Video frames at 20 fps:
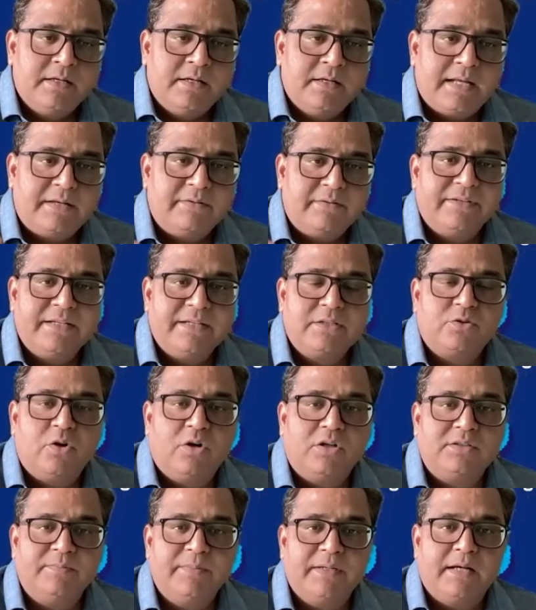And fixed
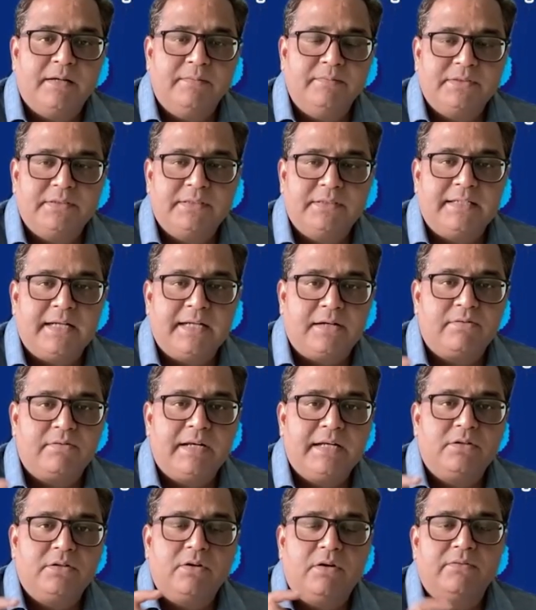cost becomes the
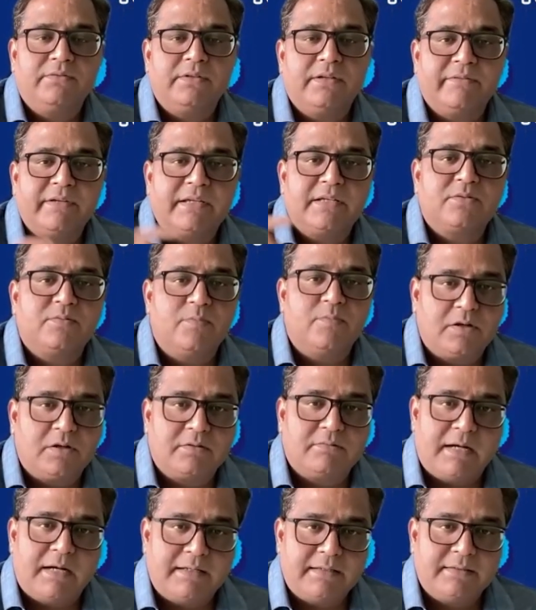deterrent of giving small
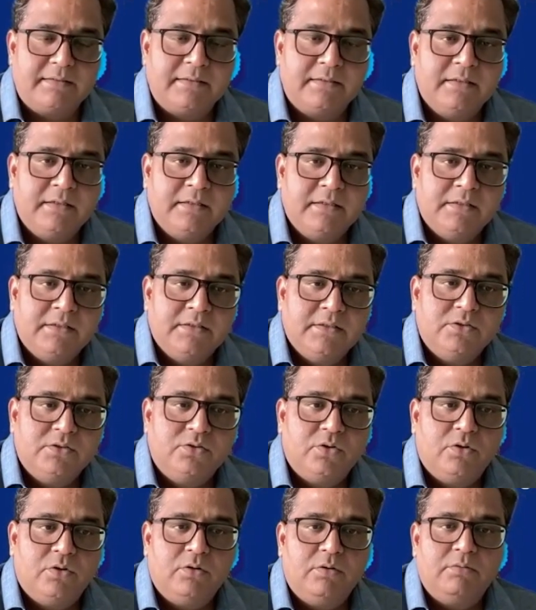credit.
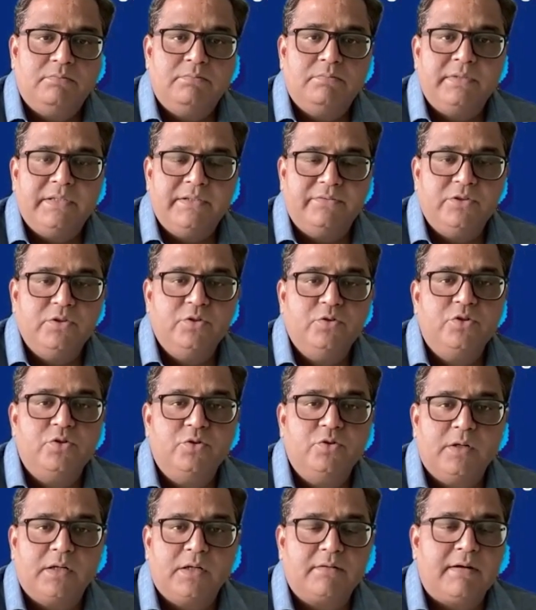So if you
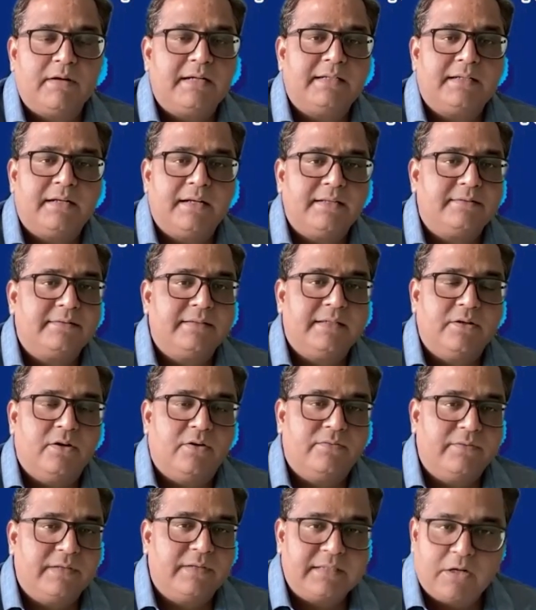show a credit, let's say
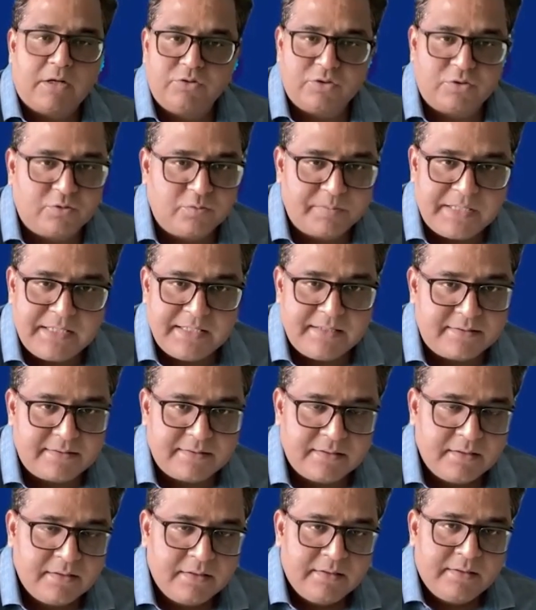of 1000
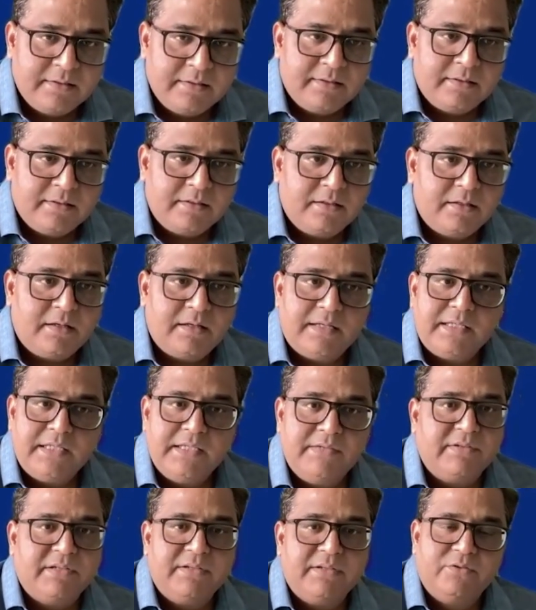rupees,
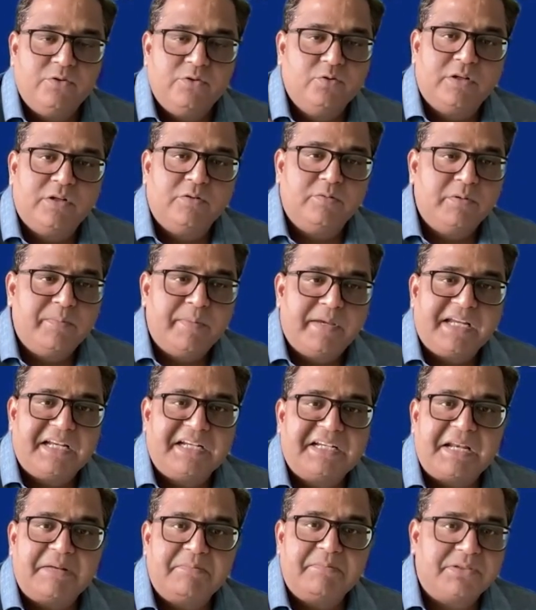even if you could be
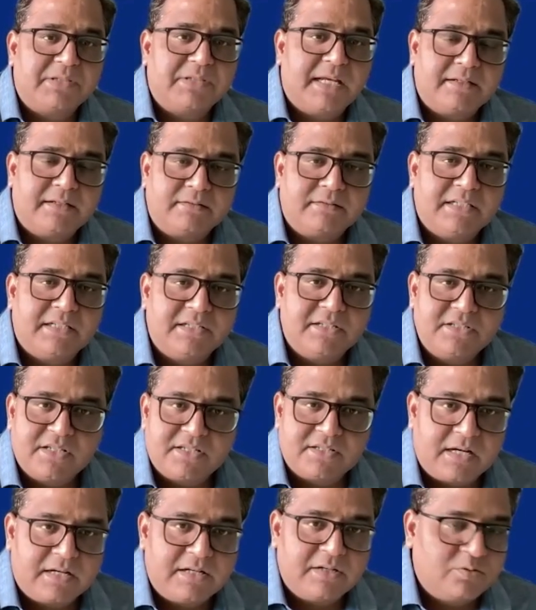making 10%, it is
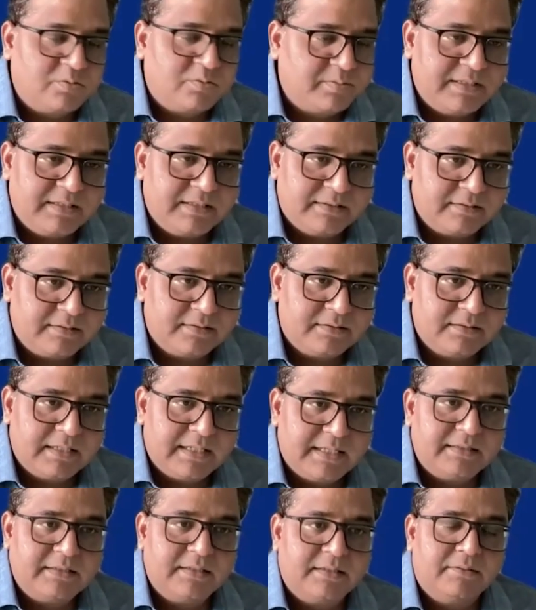just 100 rupees.
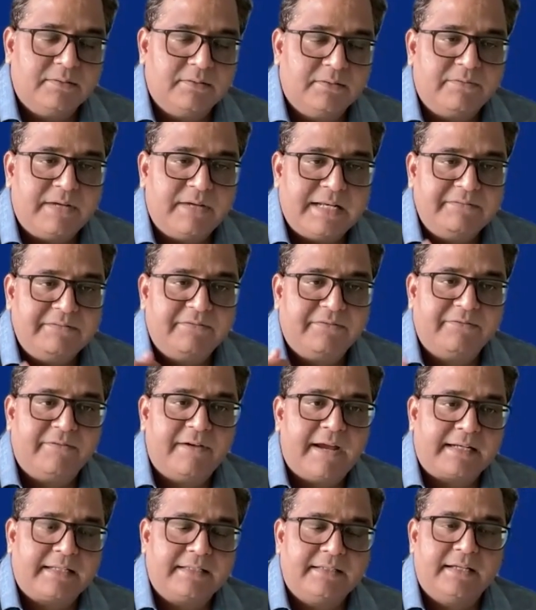The very
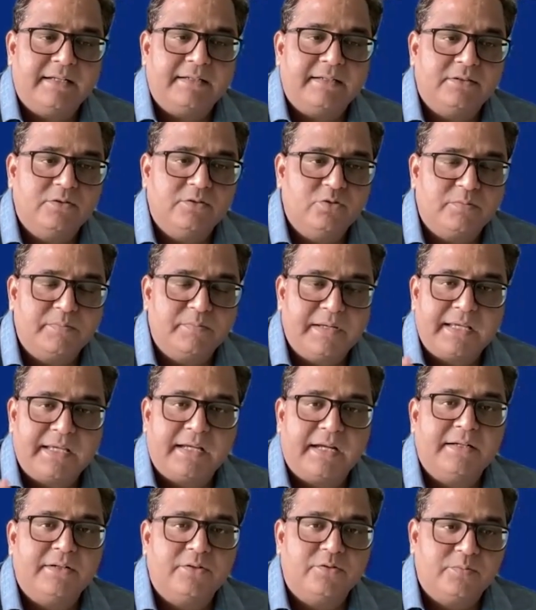fact that you're
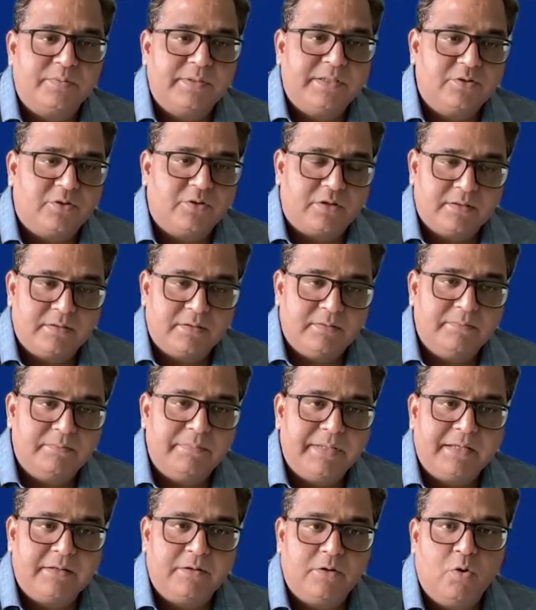making 100 rupees on a
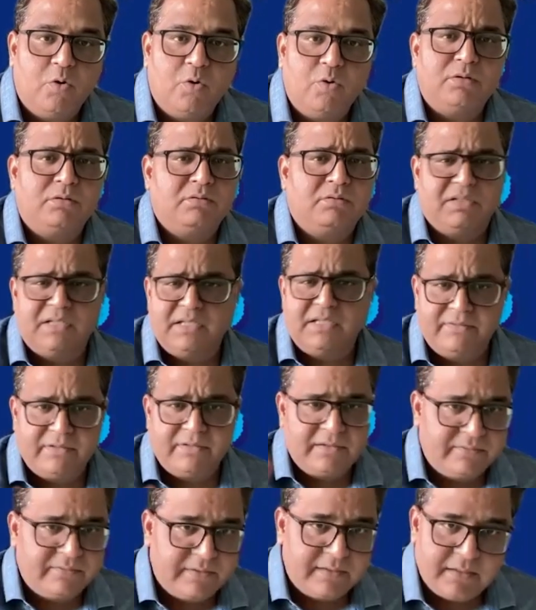big loan,
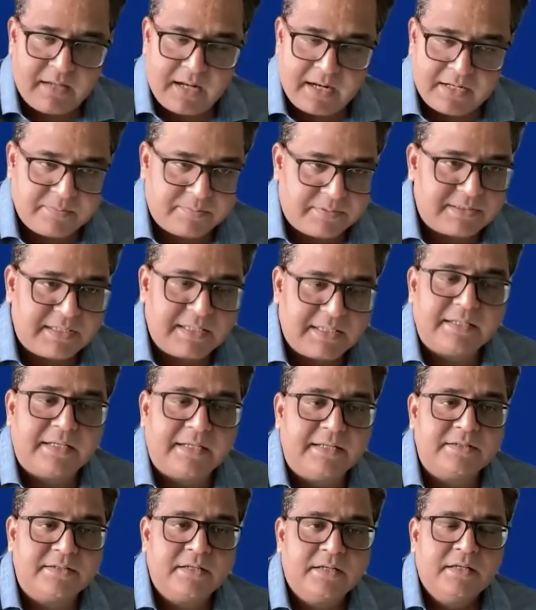even if it's a large
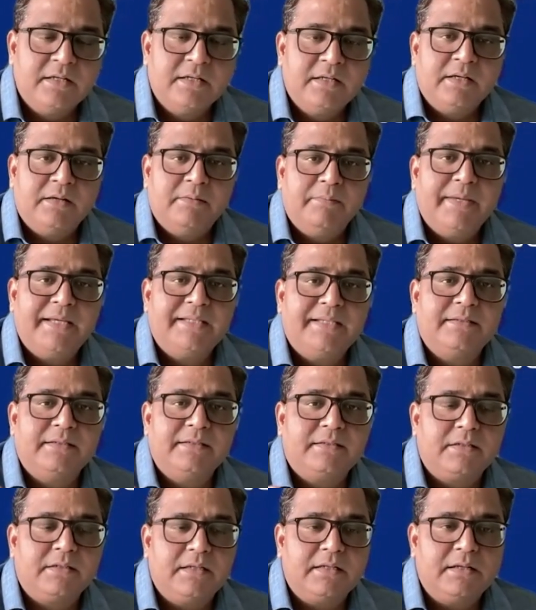percentage, makes
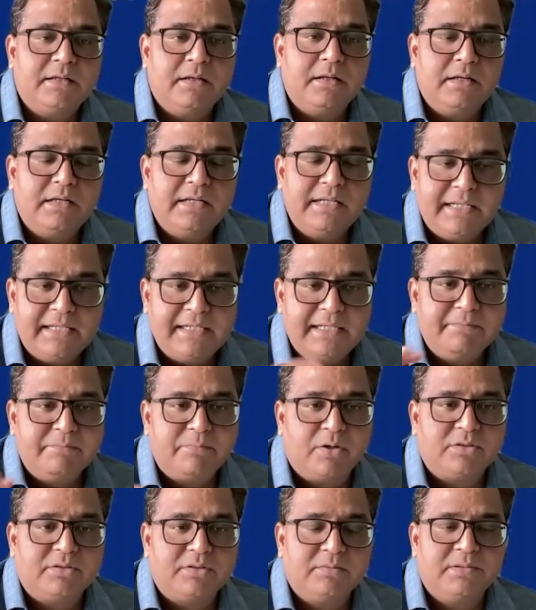it nearly
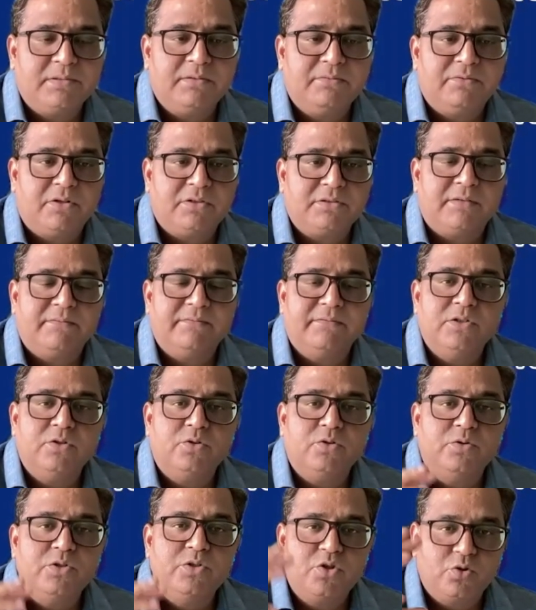impossible for someone
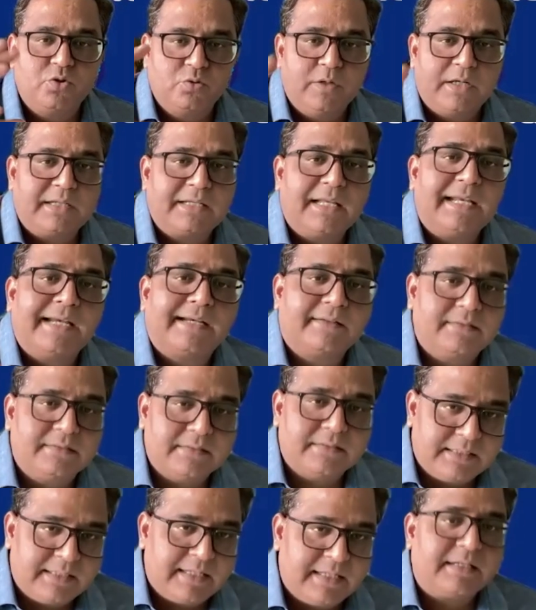to issue and collect
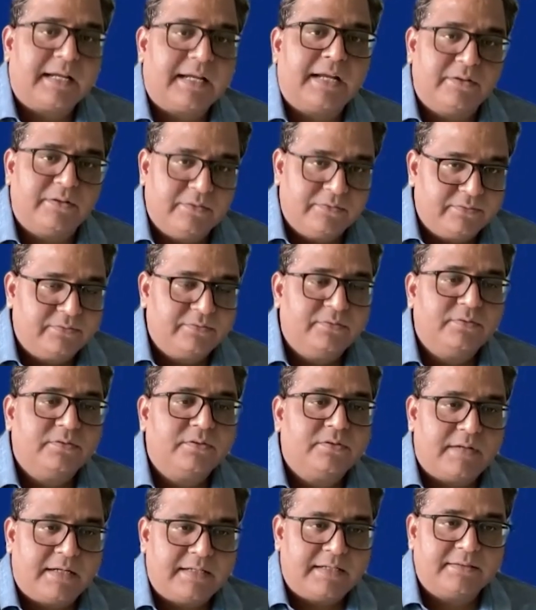that kind of
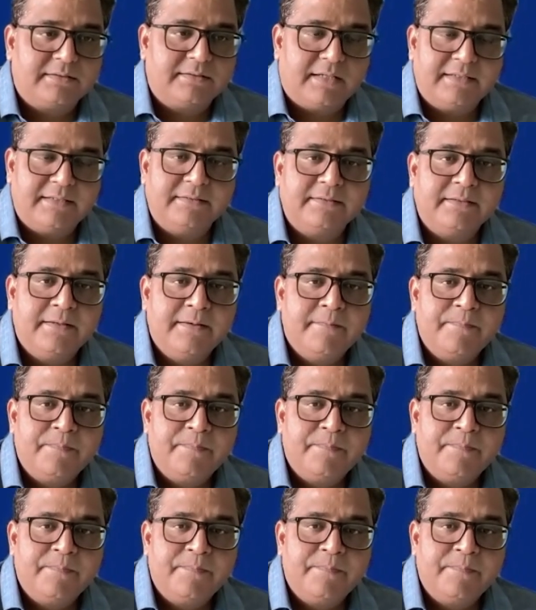credit size.